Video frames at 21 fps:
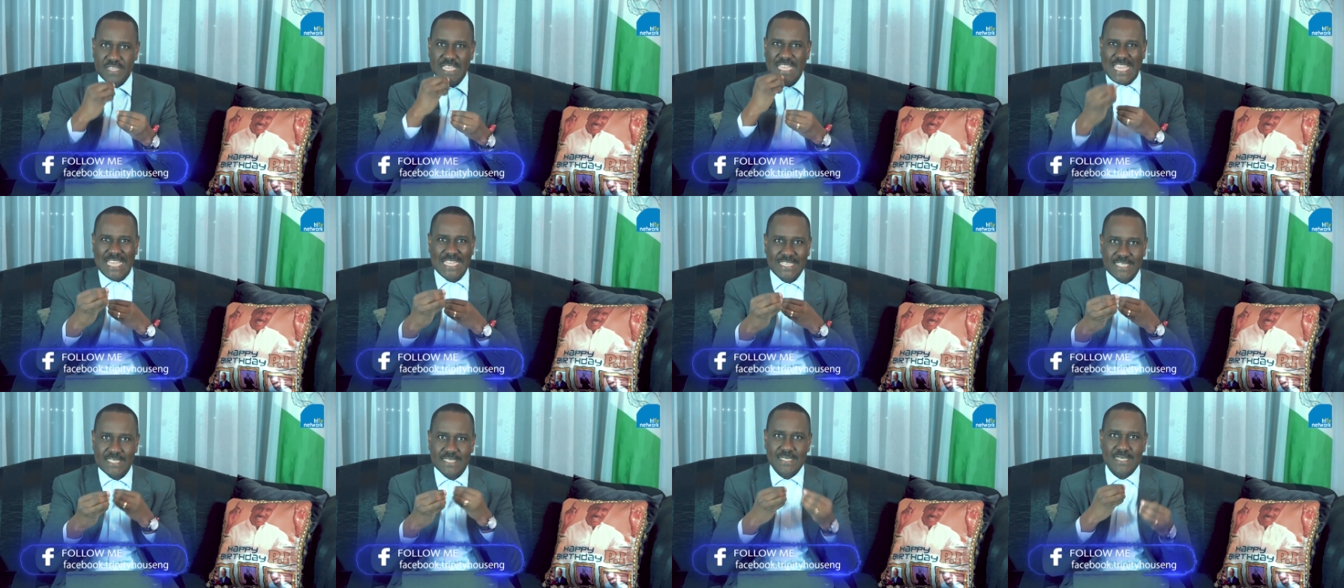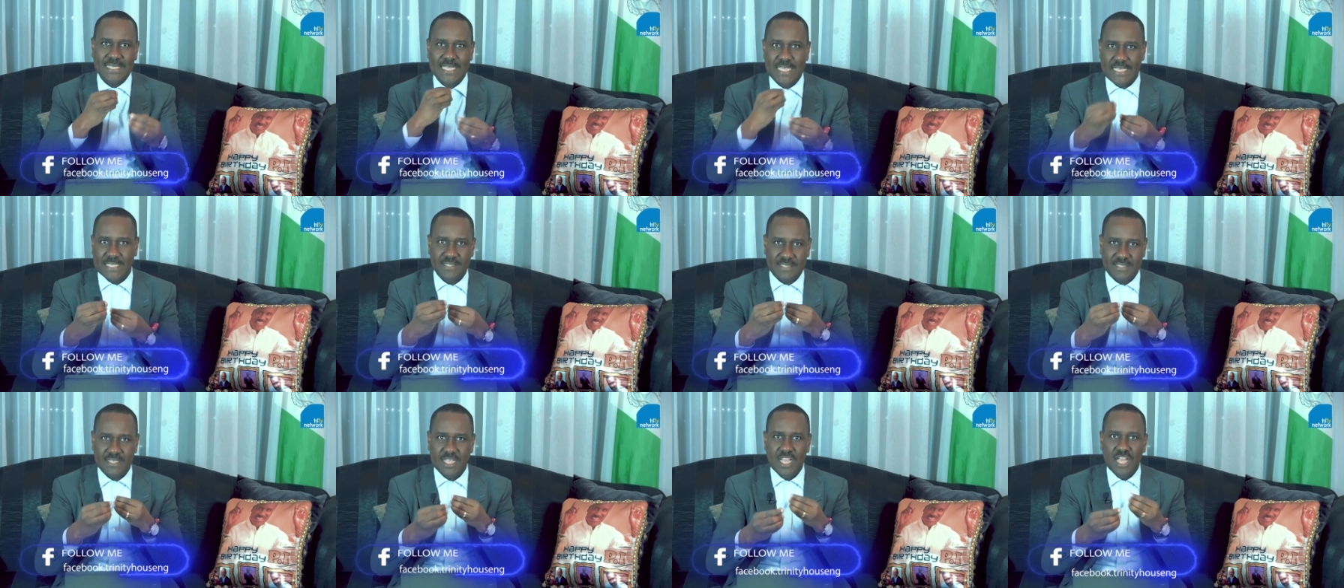Kiss to
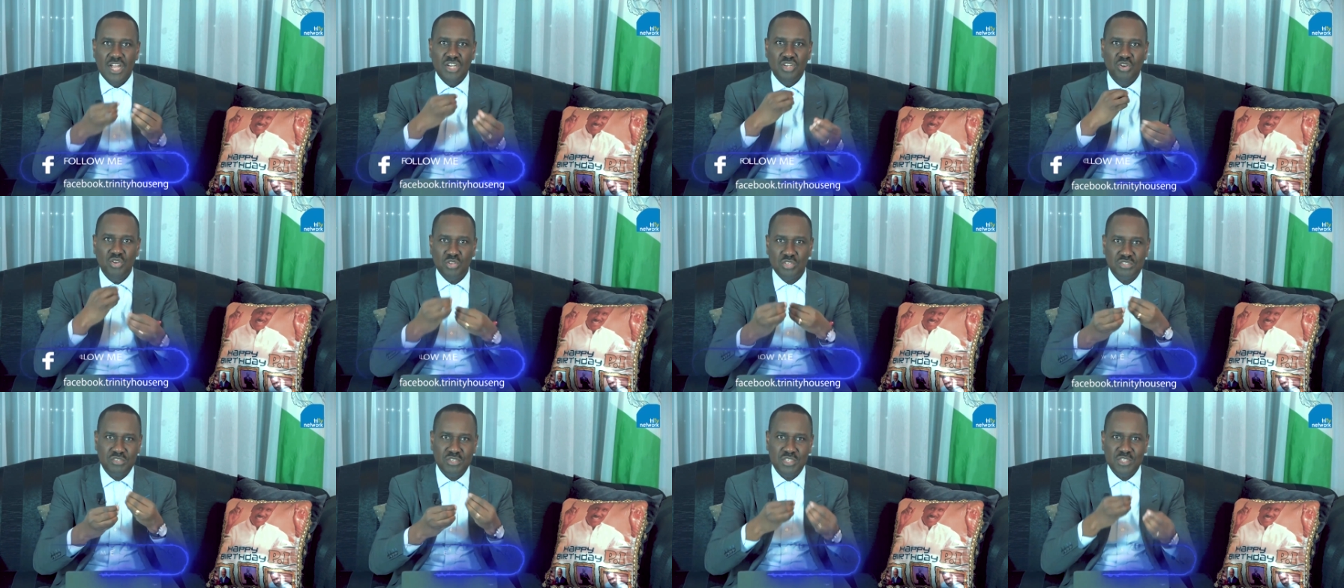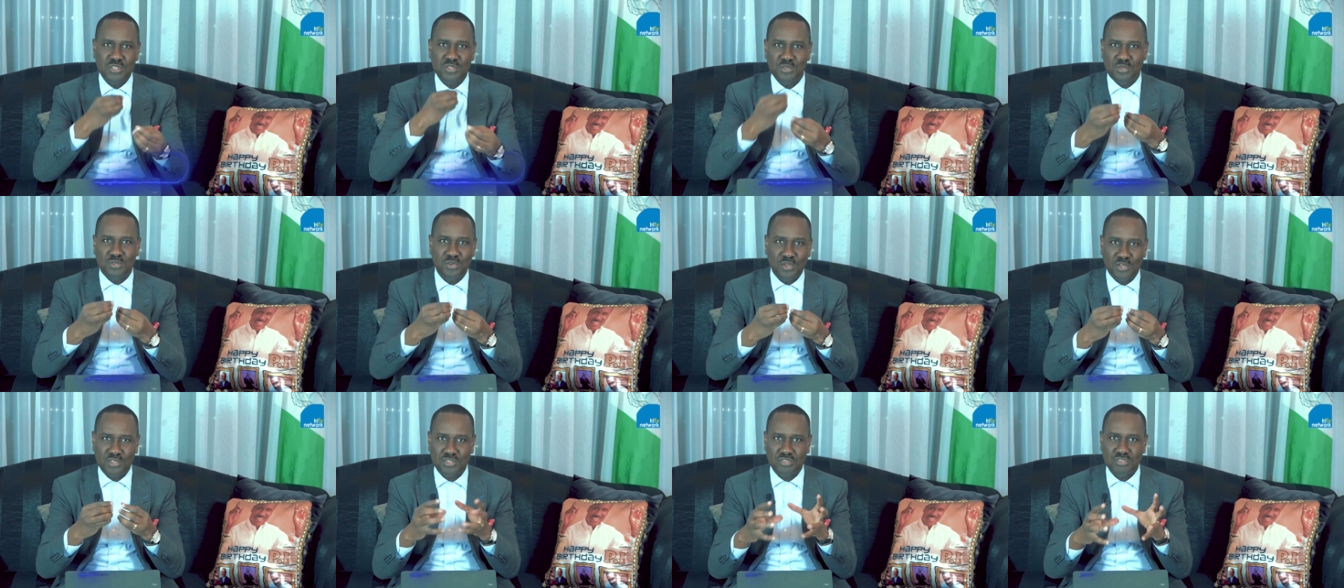kiss, nostrils to
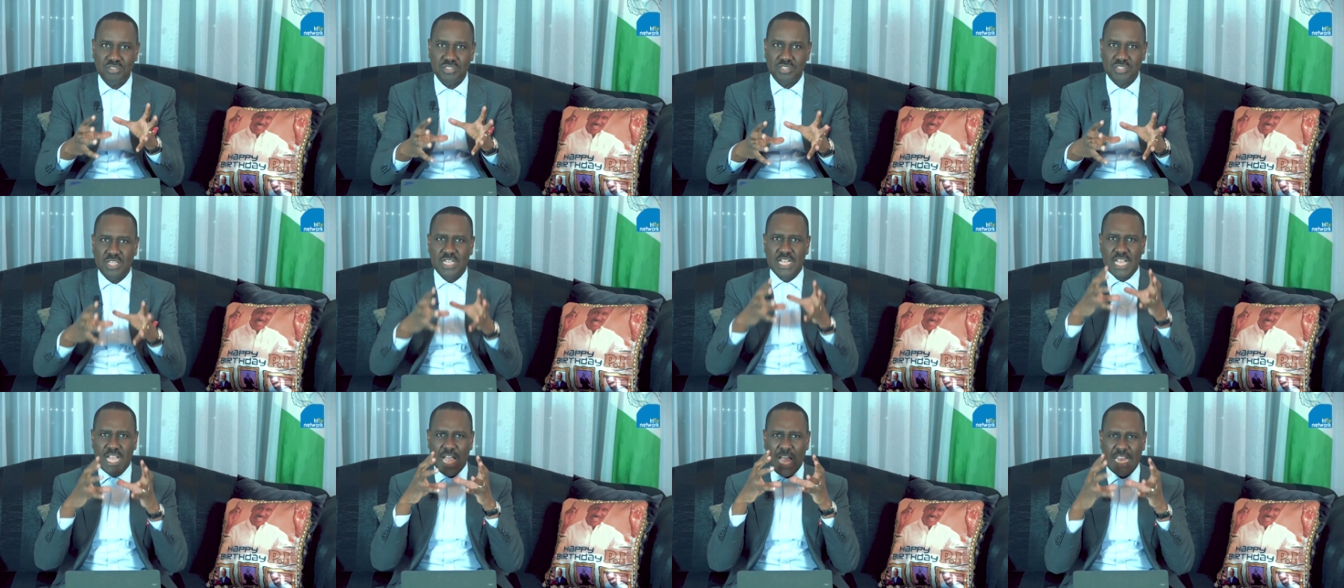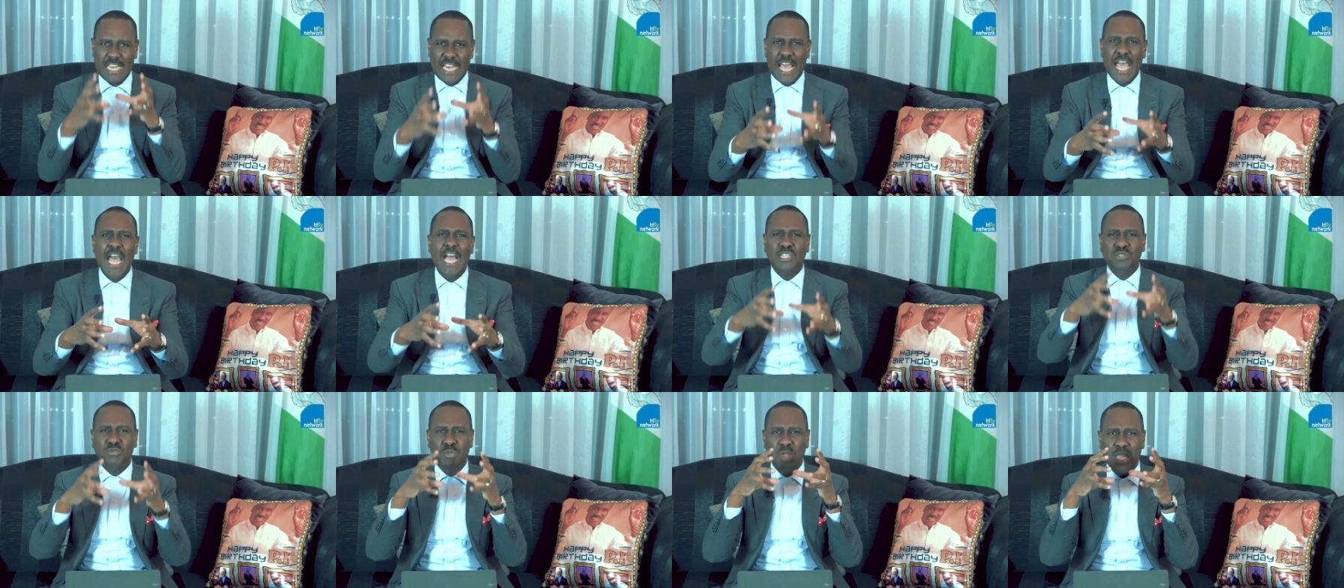nostrils, an
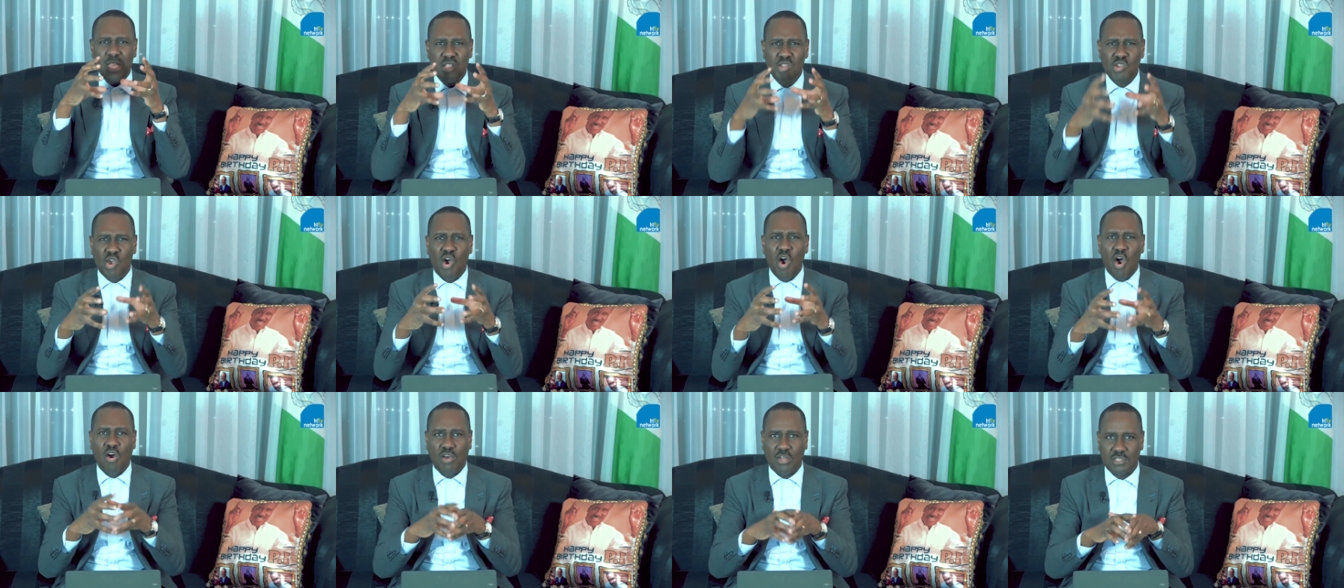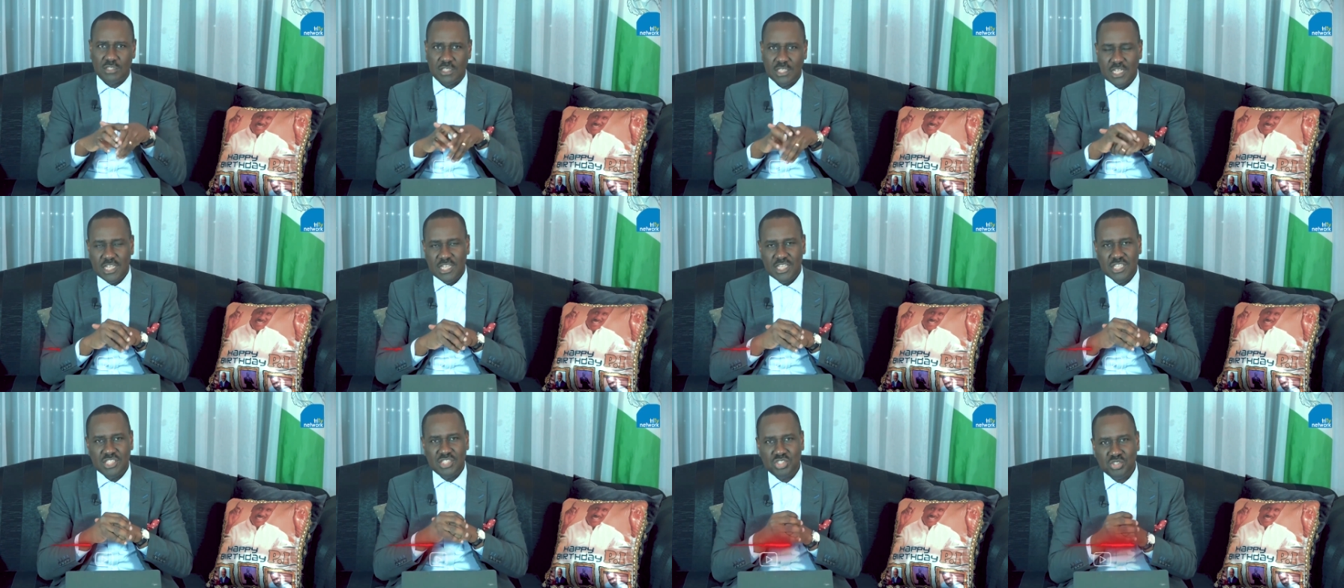act where God
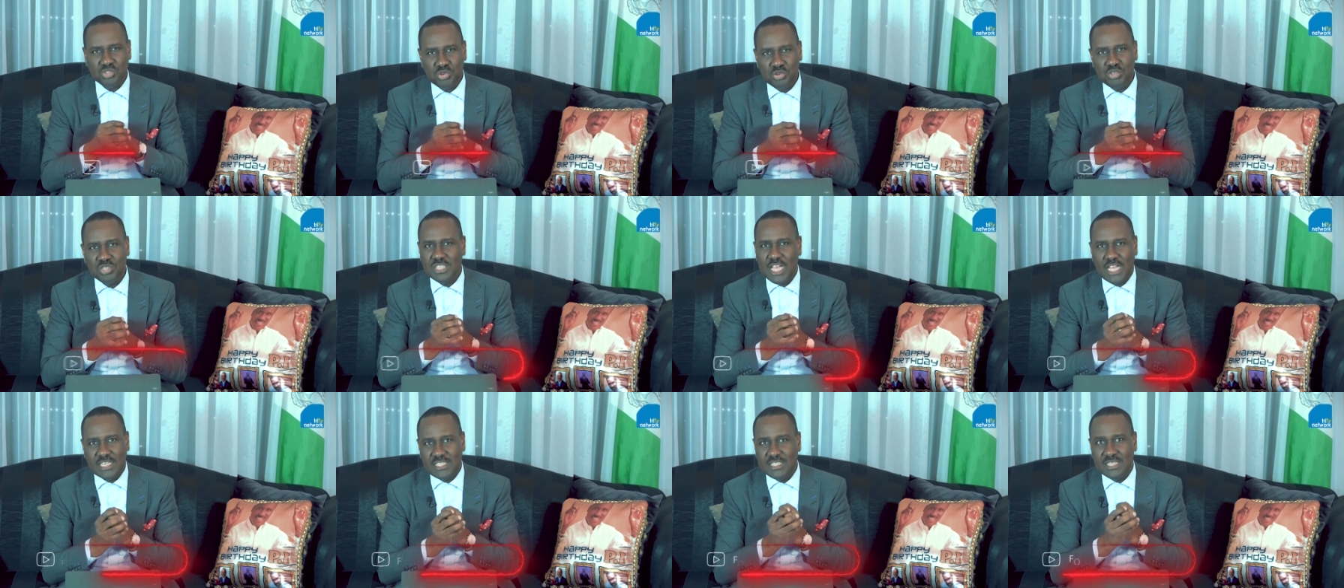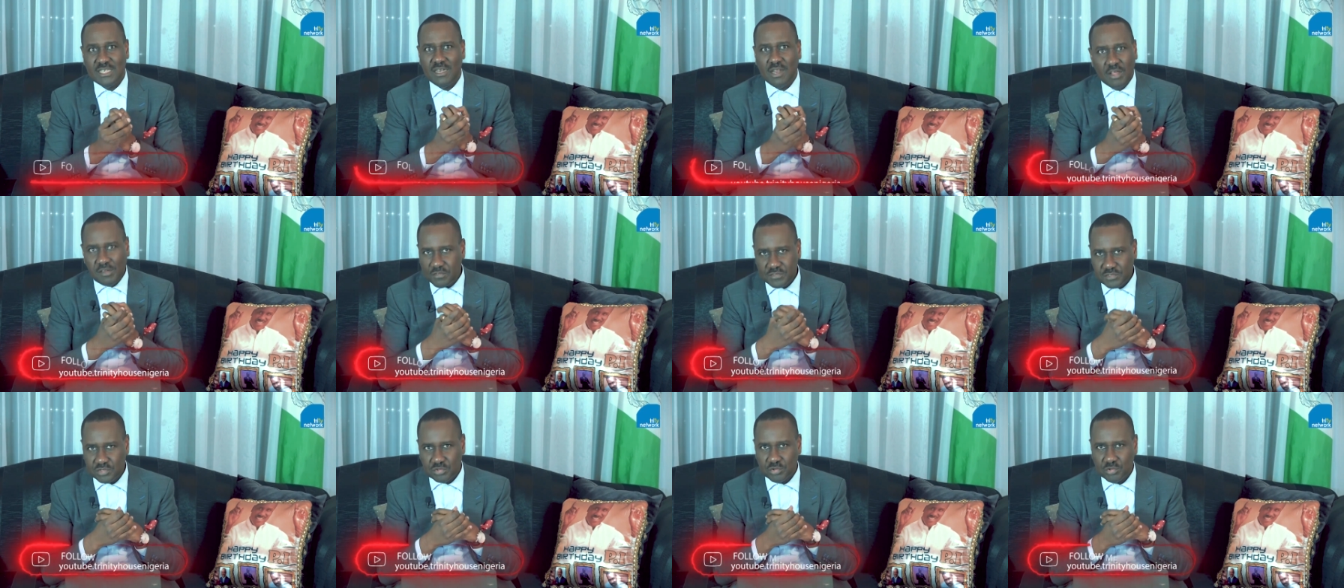is showing that he
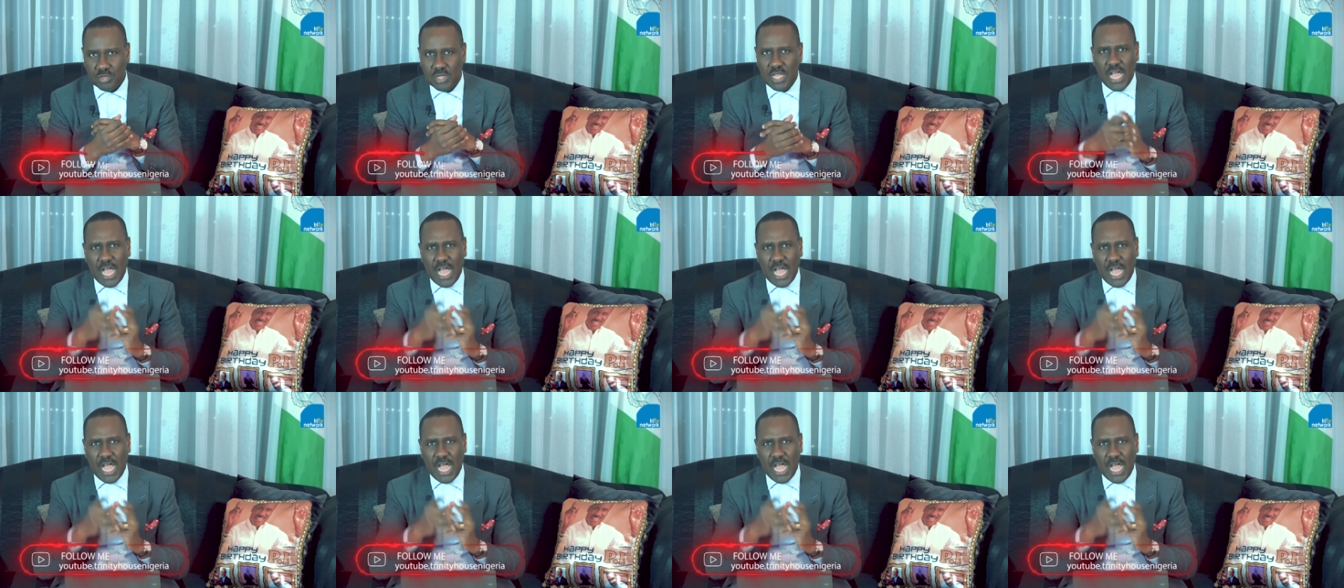loves you.